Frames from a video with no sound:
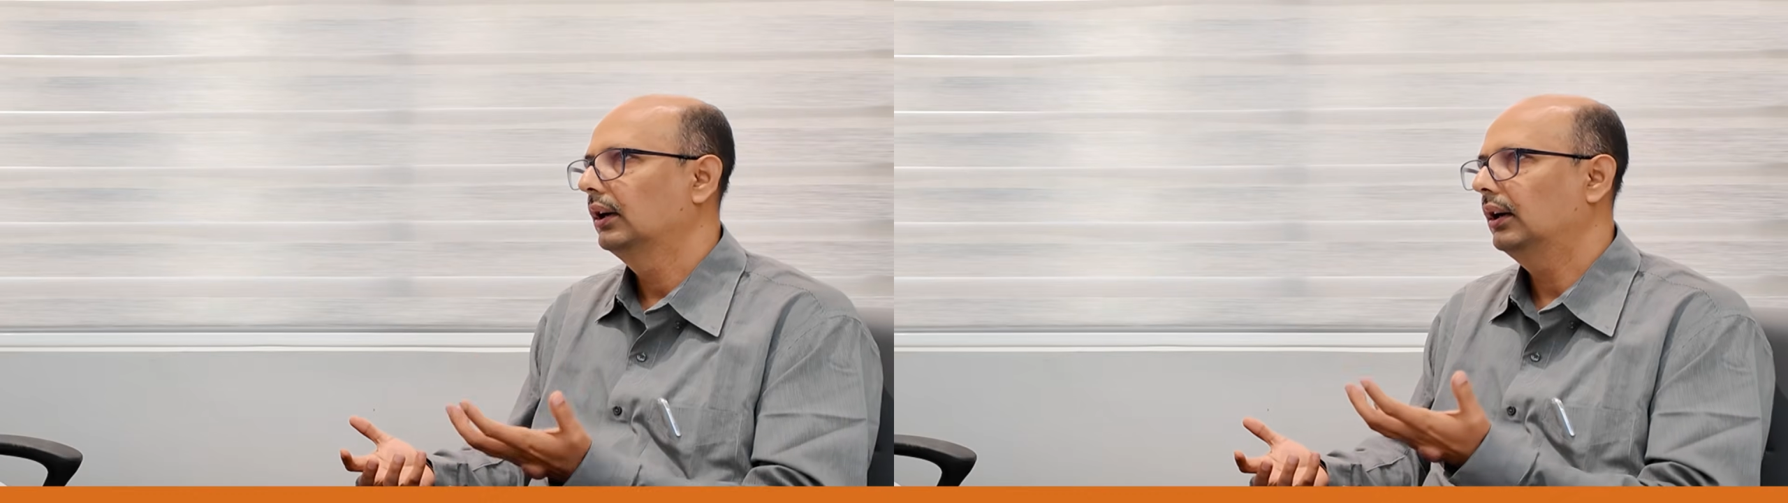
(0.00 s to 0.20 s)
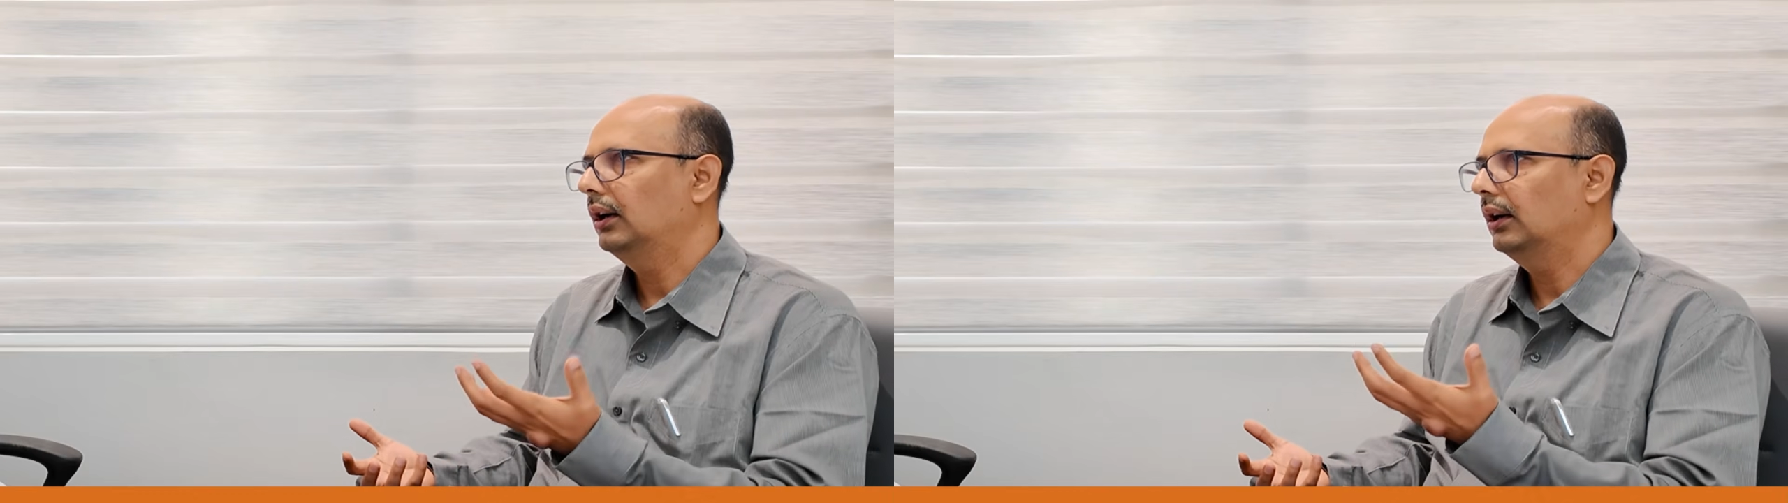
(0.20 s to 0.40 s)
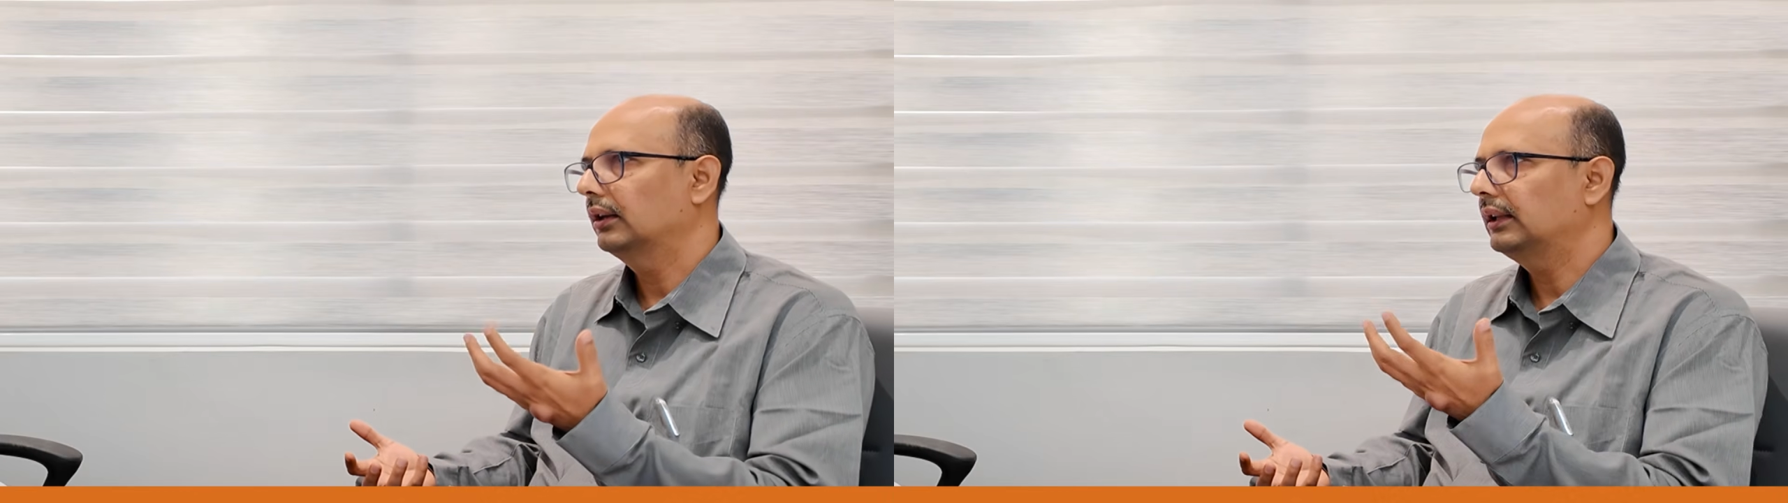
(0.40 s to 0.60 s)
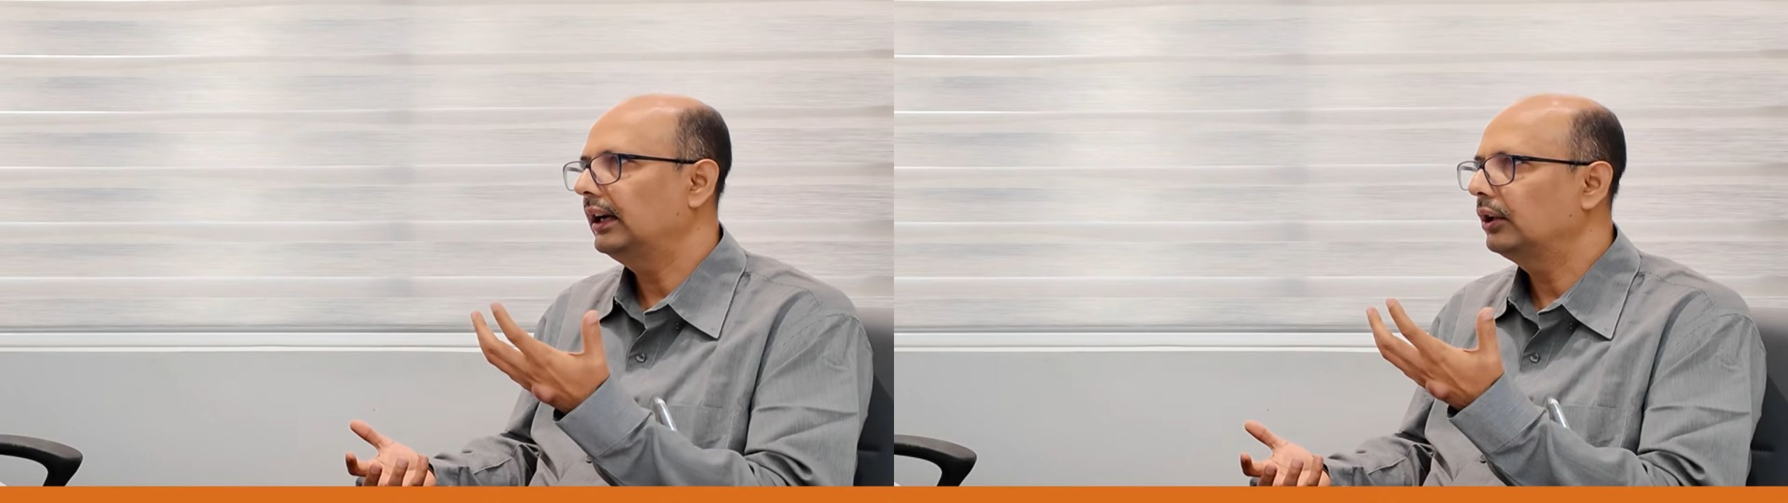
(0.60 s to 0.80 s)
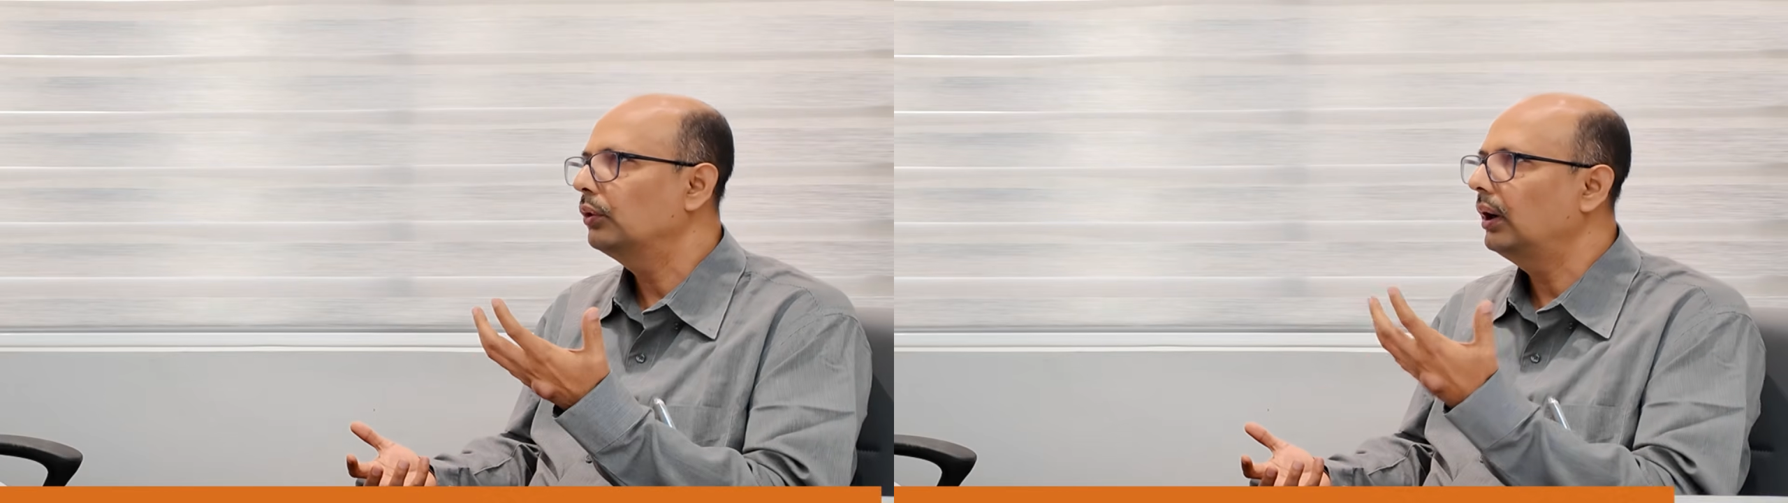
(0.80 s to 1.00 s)

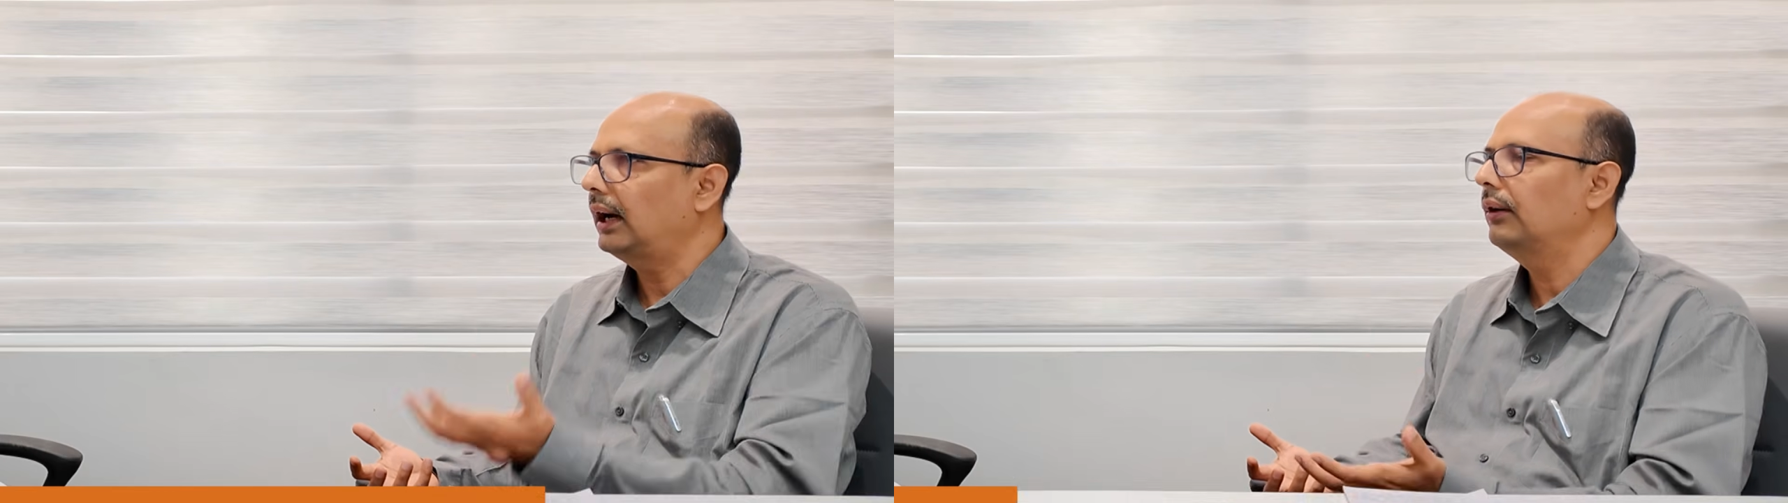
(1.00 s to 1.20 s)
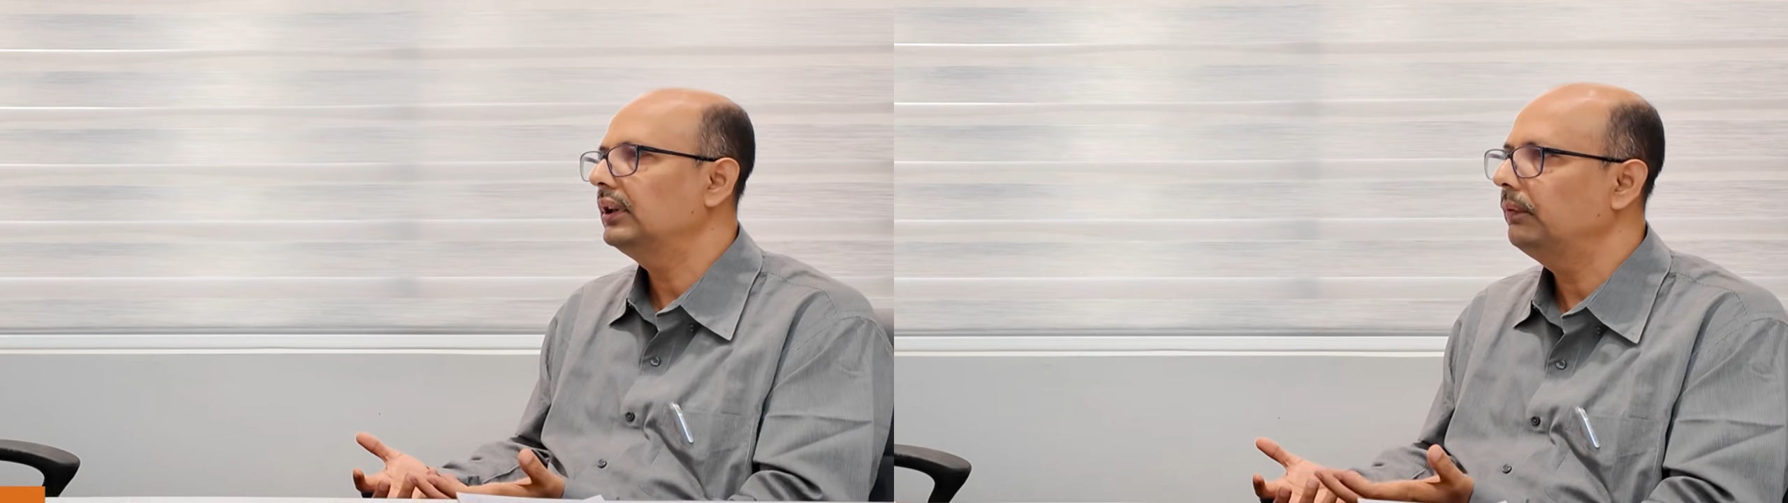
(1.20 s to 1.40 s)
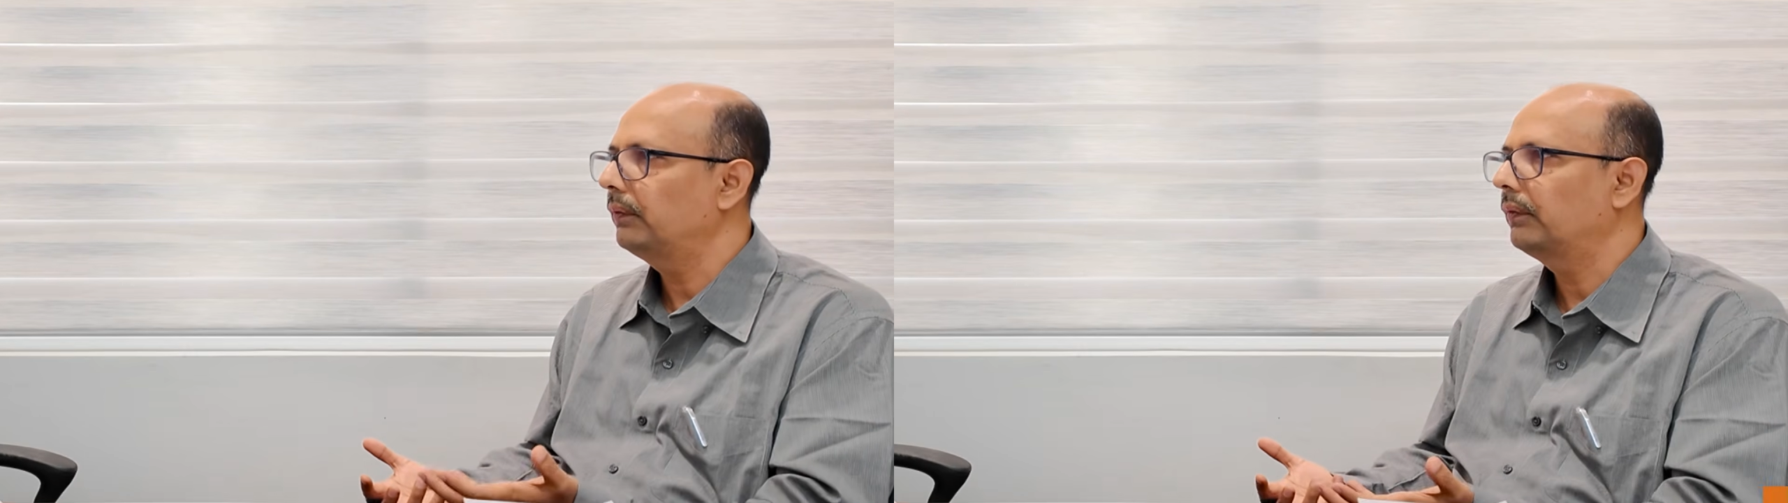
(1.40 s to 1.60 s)
that you have the